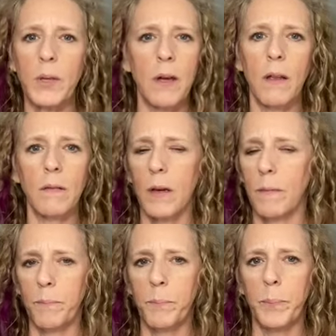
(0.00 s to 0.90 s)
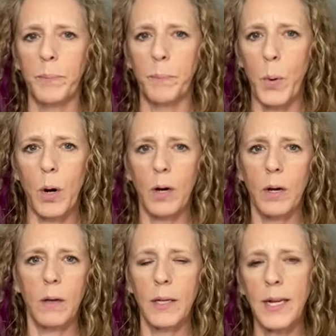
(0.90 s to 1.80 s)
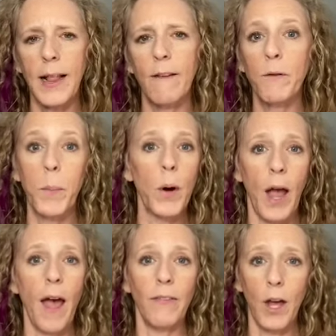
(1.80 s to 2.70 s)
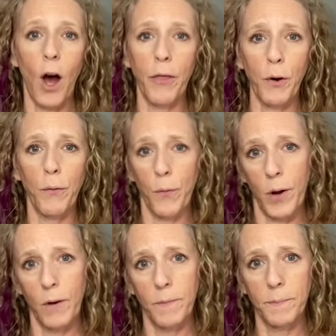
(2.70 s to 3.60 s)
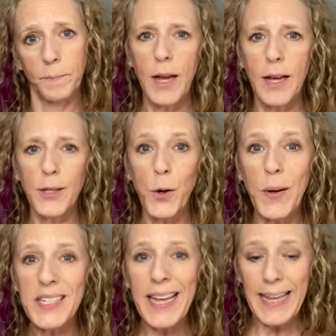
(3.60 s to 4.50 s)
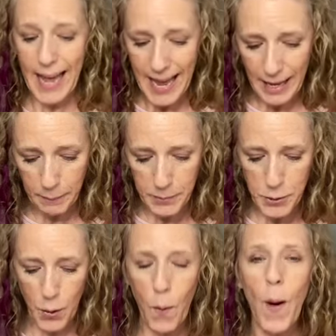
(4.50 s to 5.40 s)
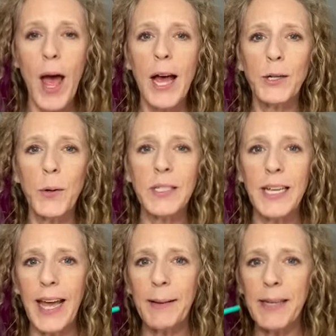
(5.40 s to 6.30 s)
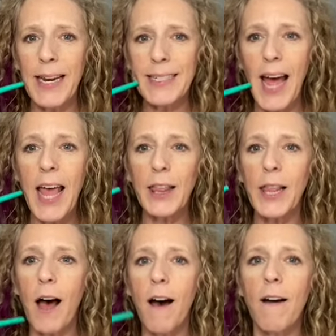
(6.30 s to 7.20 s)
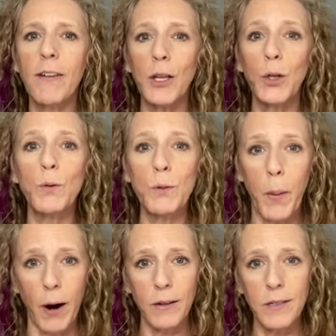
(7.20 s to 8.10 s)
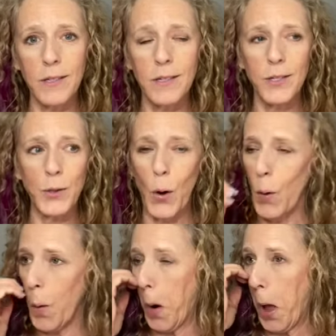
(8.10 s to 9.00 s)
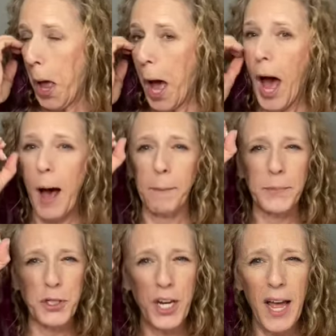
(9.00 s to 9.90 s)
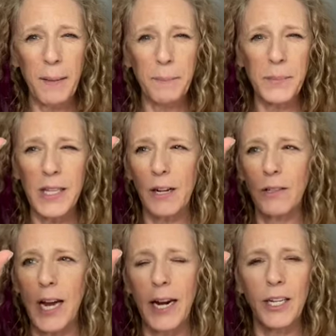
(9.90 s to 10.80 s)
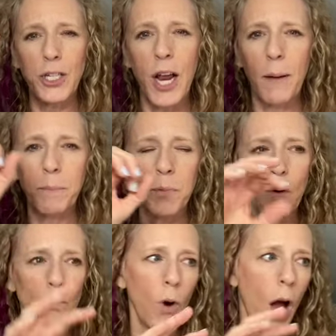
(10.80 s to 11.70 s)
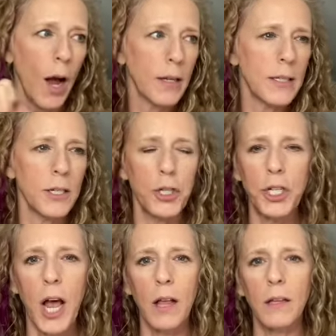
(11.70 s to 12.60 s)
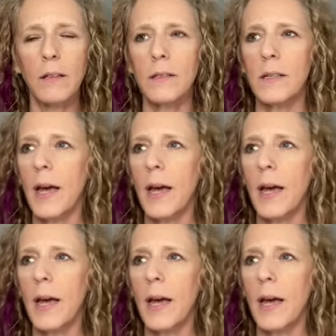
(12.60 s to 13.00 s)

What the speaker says: the book, the title of the book and the author for you. Toys and games. So toys and games ideas. I love loose parts. So little tiny gems and rocks and shells.